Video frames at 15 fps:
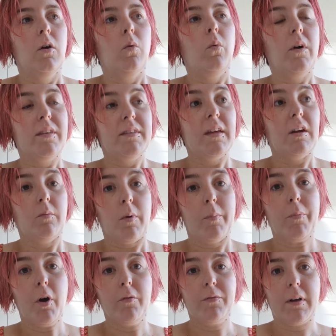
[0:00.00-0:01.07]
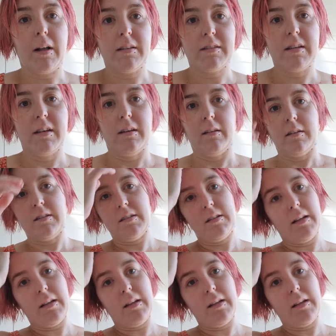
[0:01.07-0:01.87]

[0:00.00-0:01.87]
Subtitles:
with that on my profiles, and